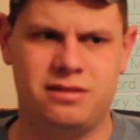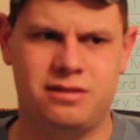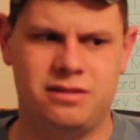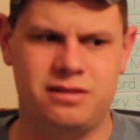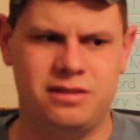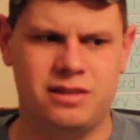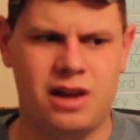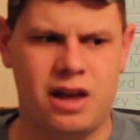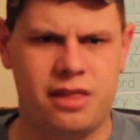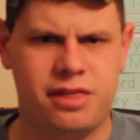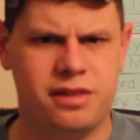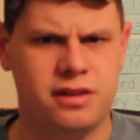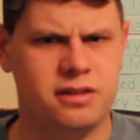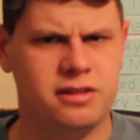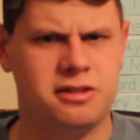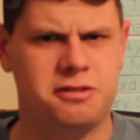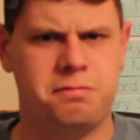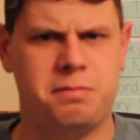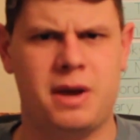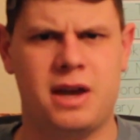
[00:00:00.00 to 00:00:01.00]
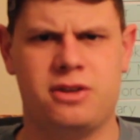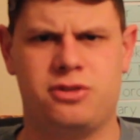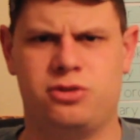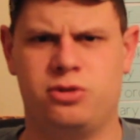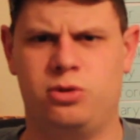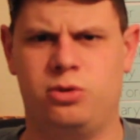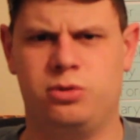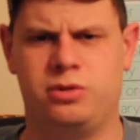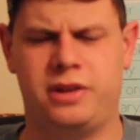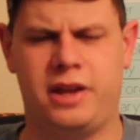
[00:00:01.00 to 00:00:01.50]
nothing
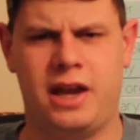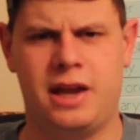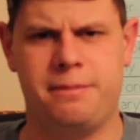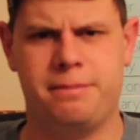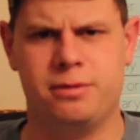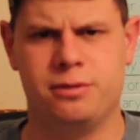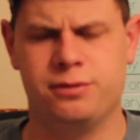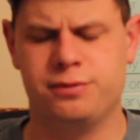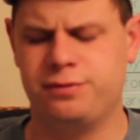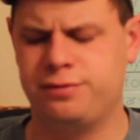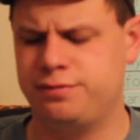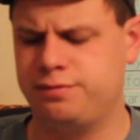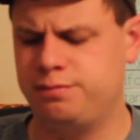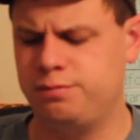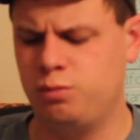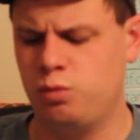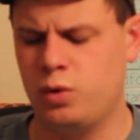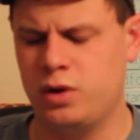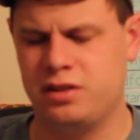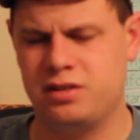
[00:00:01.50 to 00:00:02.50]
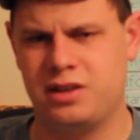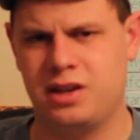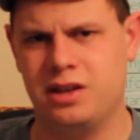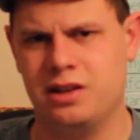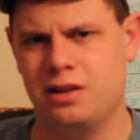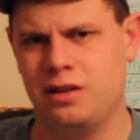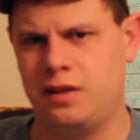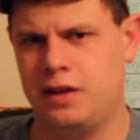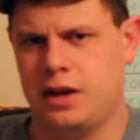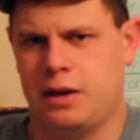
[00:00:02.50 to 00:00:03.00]
special type of whiskey
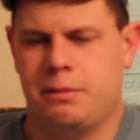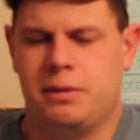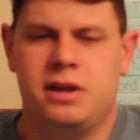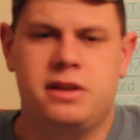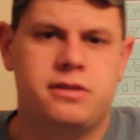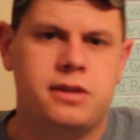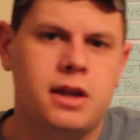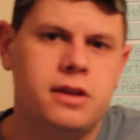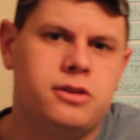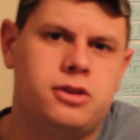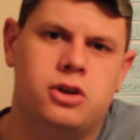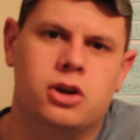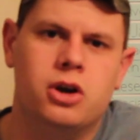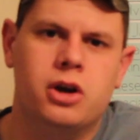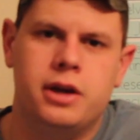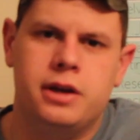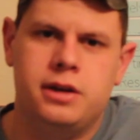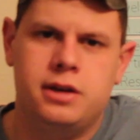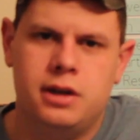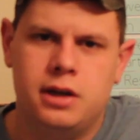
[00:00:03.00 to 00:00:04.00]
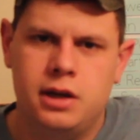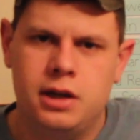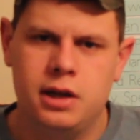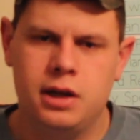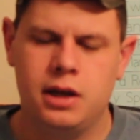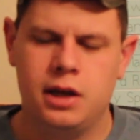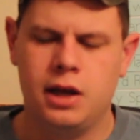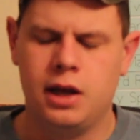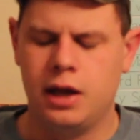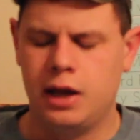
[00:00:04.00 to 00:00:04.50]
that it's good.
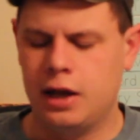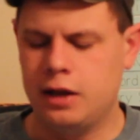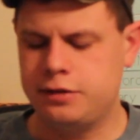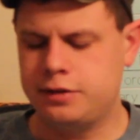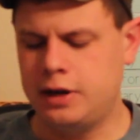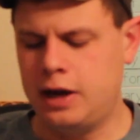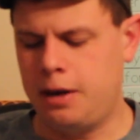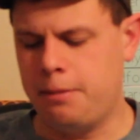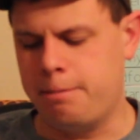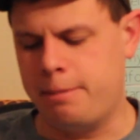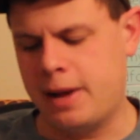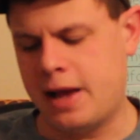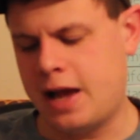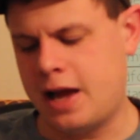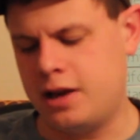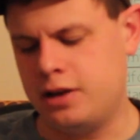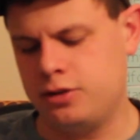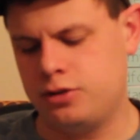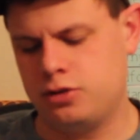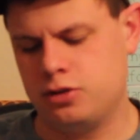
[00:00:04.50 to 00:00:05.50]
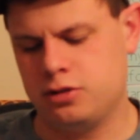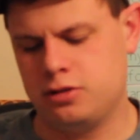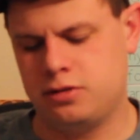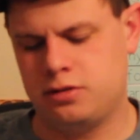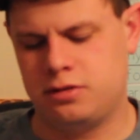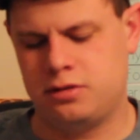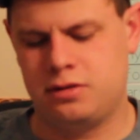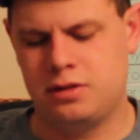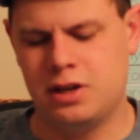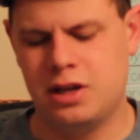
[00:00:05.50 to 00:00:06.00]
It's not bad. It's
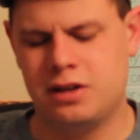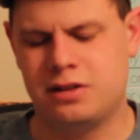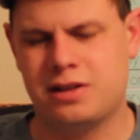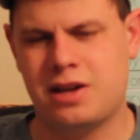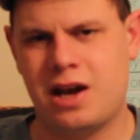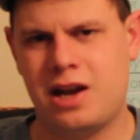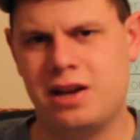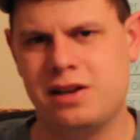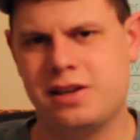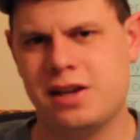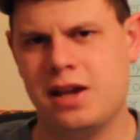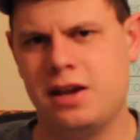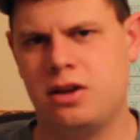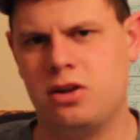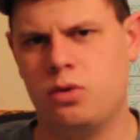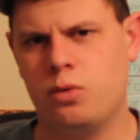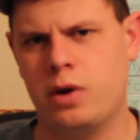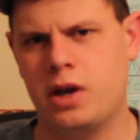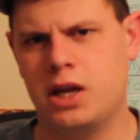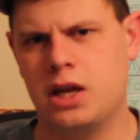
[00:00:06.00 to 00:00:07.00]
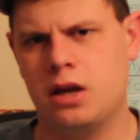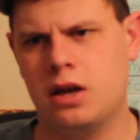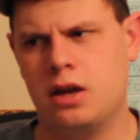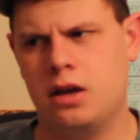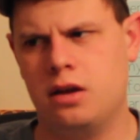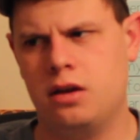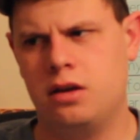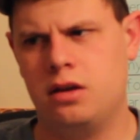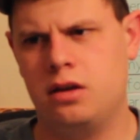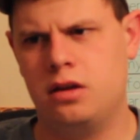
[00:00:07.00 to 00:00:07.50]
just it's kind of taken away
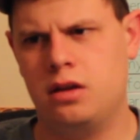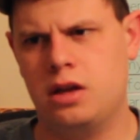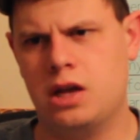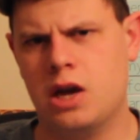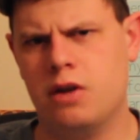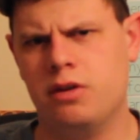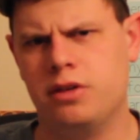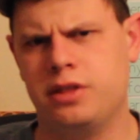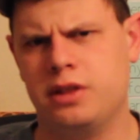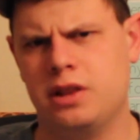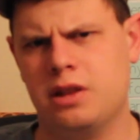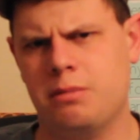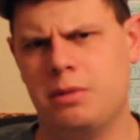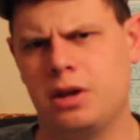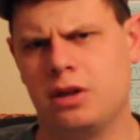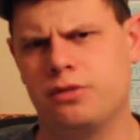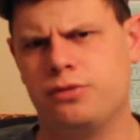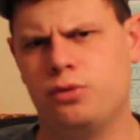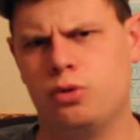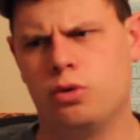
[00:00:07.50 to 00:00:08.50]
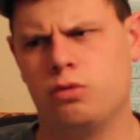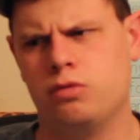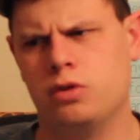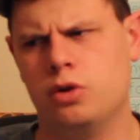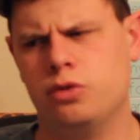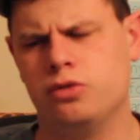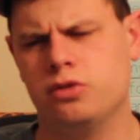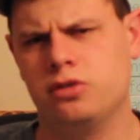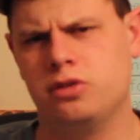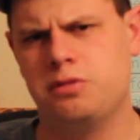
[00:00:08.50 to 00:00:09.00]
everything that makes Four
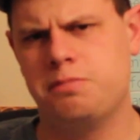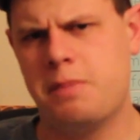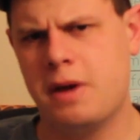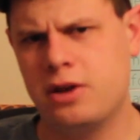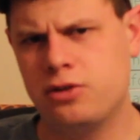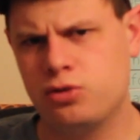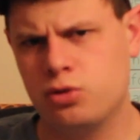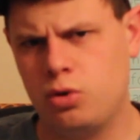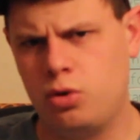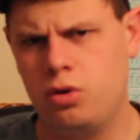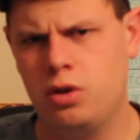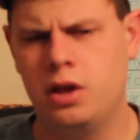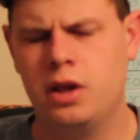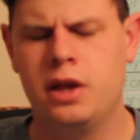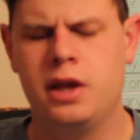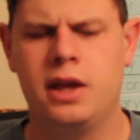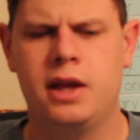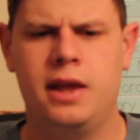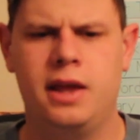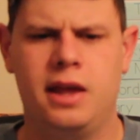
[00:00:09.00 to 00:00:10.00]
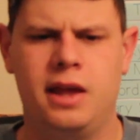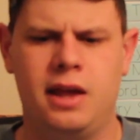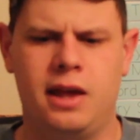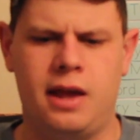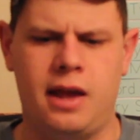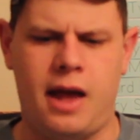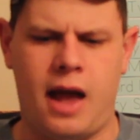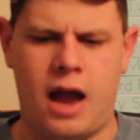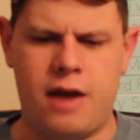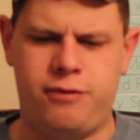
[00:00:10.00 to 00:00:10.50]
Roses special.
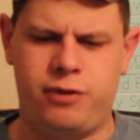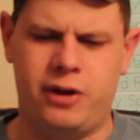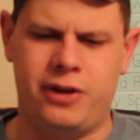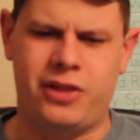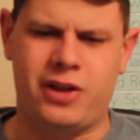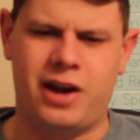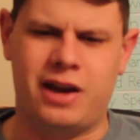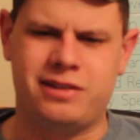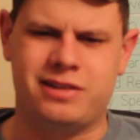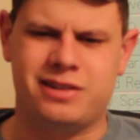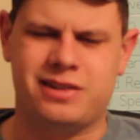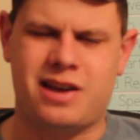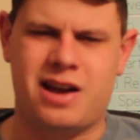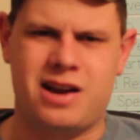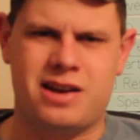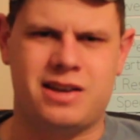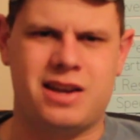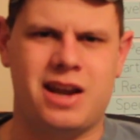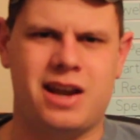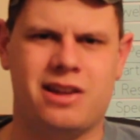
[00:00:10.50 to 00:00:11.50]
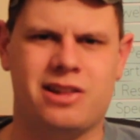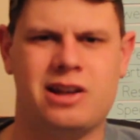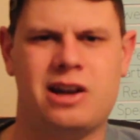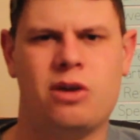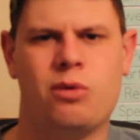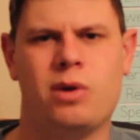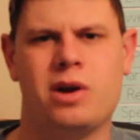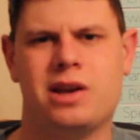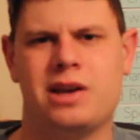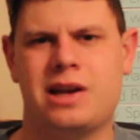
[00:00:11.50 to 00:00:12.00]
I feel like the ice has kind of taken
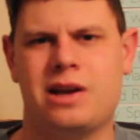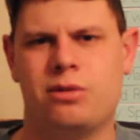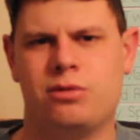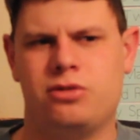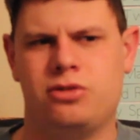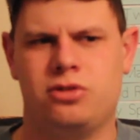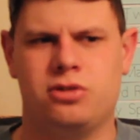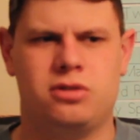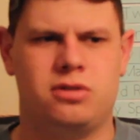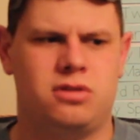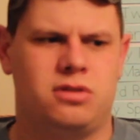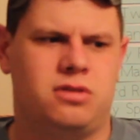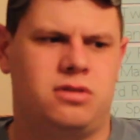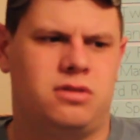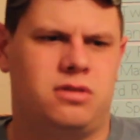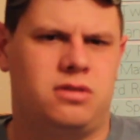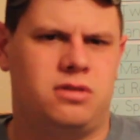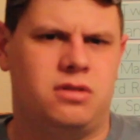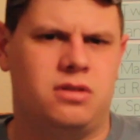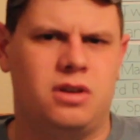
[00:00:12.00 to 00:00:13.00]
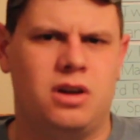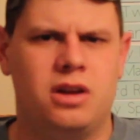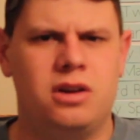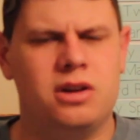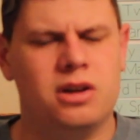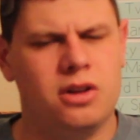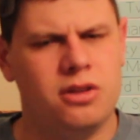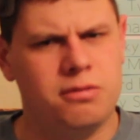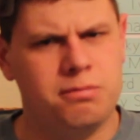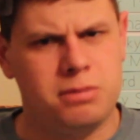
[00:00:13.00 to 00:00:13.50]
that away now. It's just
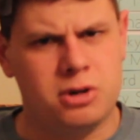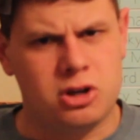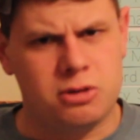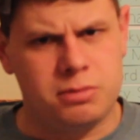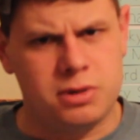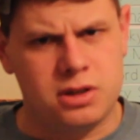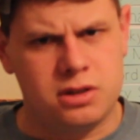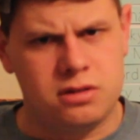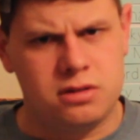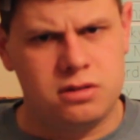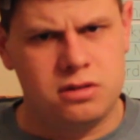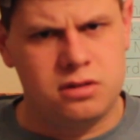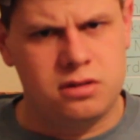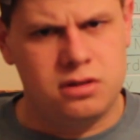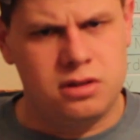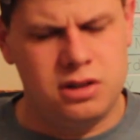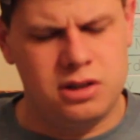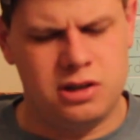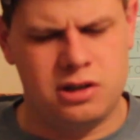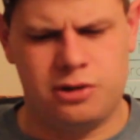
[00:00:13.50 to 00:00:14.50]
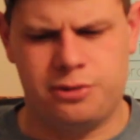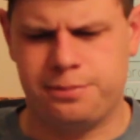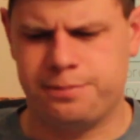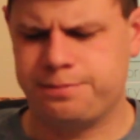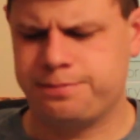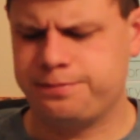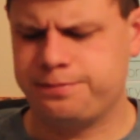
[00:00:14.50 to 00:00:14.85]
another bourbon, you know.